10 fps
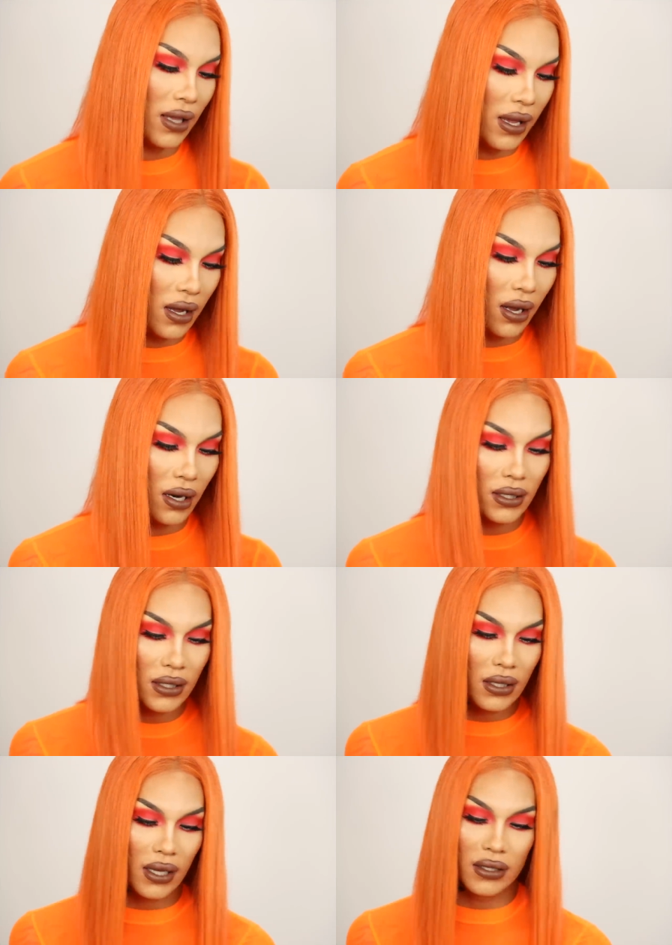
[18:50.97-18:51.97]
Like,
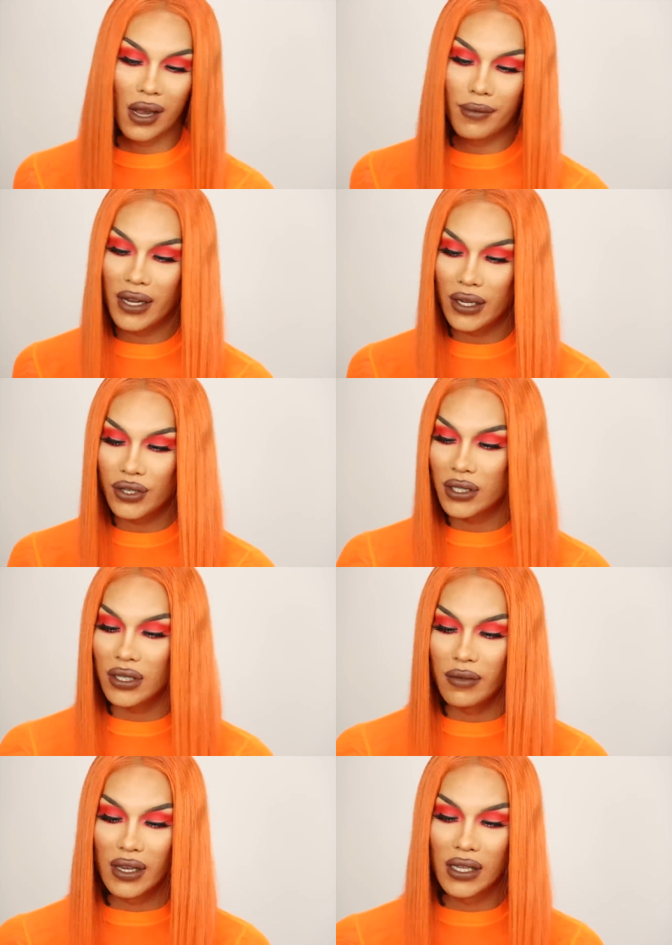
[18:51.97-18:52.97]
honestly, like, Dominatrix
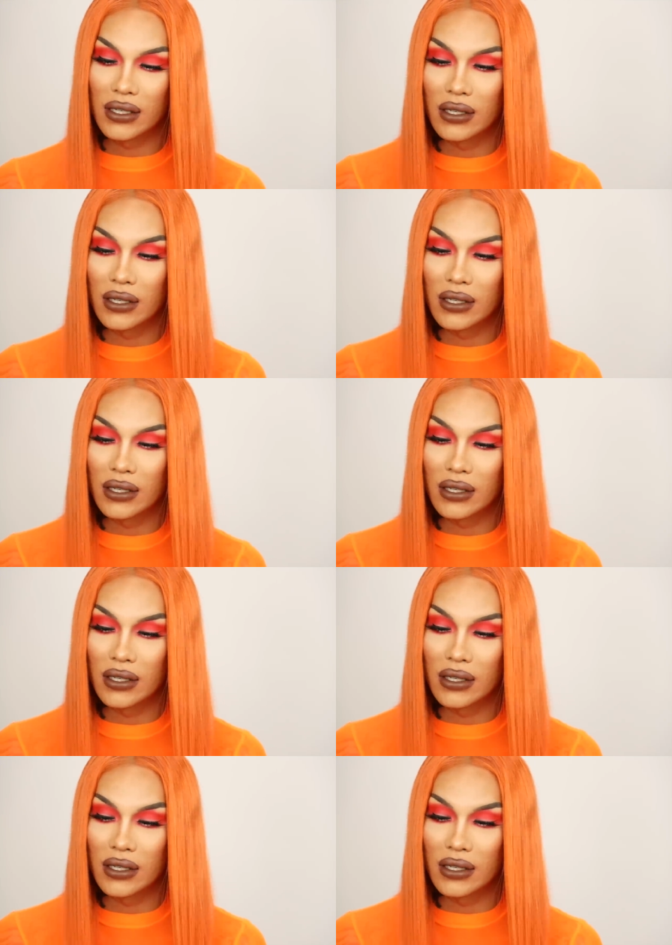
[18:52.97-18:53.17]
to me is